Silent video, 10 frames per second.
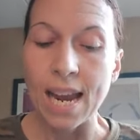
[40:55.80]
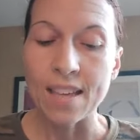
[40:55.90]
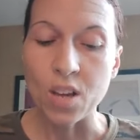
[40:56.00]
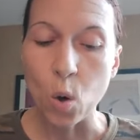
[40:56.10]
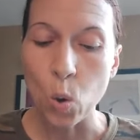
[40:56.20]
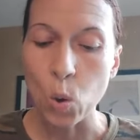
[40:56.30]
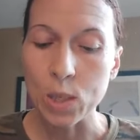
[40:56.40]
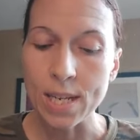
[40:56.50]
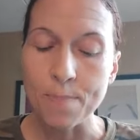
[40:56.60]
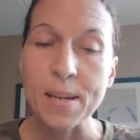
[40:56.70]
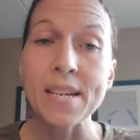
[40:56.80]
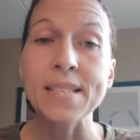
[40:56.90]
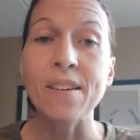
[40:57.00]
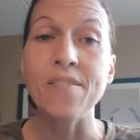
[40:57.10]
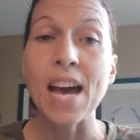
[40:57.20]
And the only
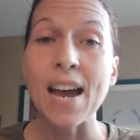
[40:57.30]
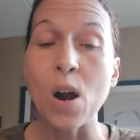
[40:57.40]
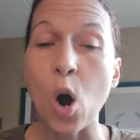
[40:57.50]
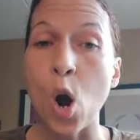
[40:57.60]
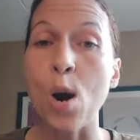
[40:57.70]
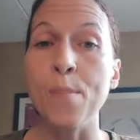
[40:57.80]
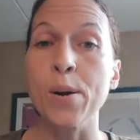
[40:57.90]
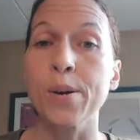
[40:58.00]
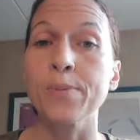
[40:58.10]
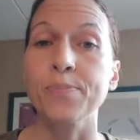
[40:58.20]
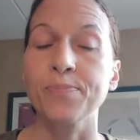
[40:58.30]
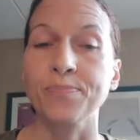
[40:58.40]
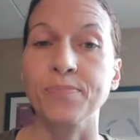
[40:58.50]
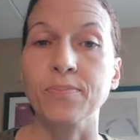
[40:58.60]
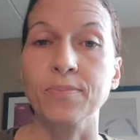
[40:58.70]
piece of that armor
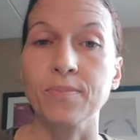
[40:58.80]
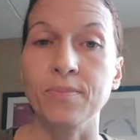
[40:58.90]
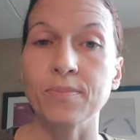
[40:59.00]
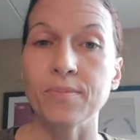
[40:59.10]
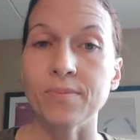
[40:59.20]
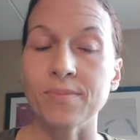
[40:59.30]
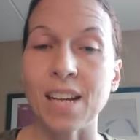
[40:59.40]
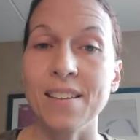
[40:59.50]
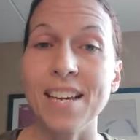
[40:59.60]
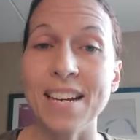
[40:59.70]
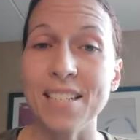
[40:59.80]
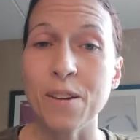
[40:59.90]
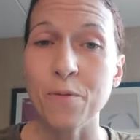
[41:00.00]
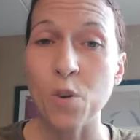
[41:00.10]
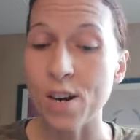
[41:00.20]
that
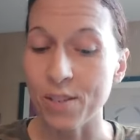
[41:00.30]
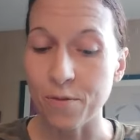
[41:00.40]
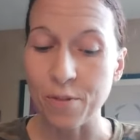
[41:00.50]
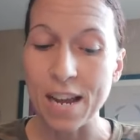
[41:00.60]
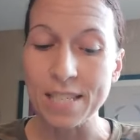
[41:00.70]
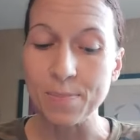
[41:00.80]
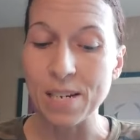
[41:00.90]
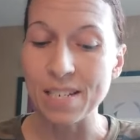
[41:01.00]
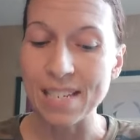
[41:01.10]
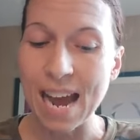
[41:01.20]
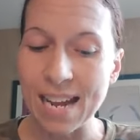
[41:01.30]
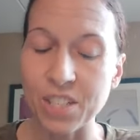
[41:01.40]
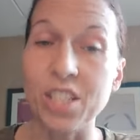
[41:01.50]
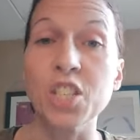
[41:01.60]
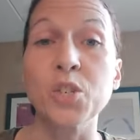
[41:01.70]
isn't for a defense, but is
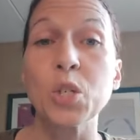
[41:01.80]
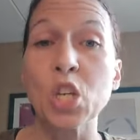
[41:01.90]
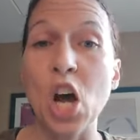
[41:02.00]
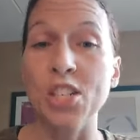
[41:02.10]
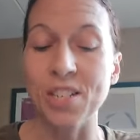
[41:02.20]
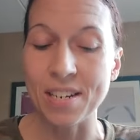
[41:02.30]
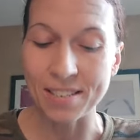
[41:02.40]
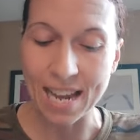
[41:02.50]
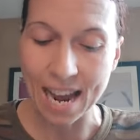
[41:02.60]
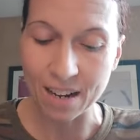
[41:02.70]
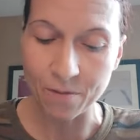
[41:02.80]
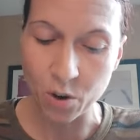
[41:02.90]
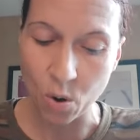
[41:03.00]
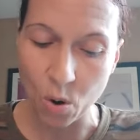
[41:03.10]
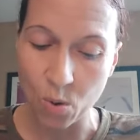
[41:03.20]
actually to launch an attack of
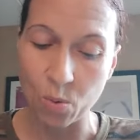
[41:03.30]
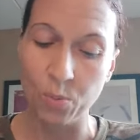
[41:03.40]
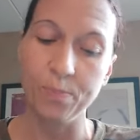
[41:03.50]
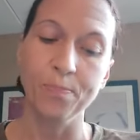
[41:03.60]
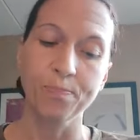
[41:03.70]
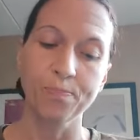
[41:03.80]
your own